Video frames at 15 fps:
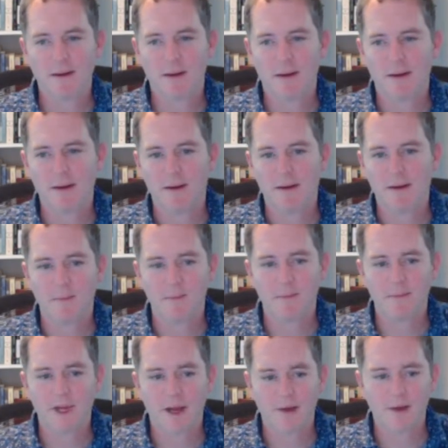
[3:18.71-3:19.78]

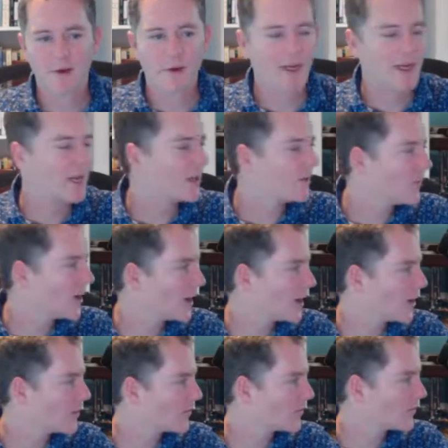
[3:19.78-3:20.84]
Not going
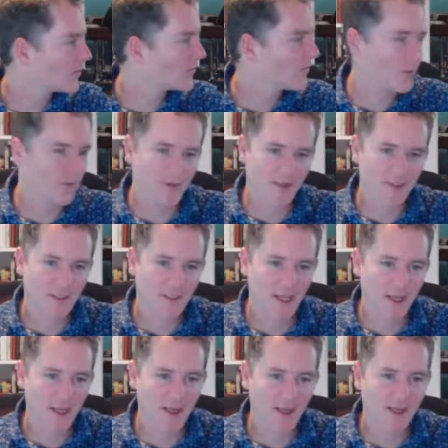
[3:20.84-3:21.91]
anywhere for the 4th of
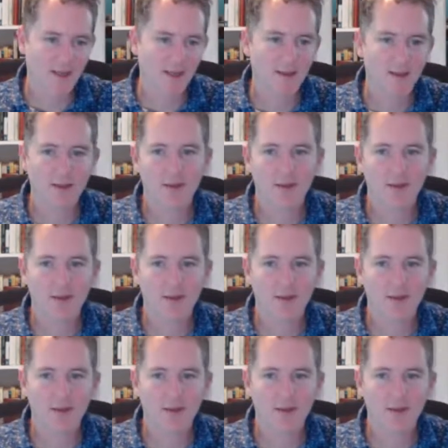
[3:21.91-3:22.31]
July.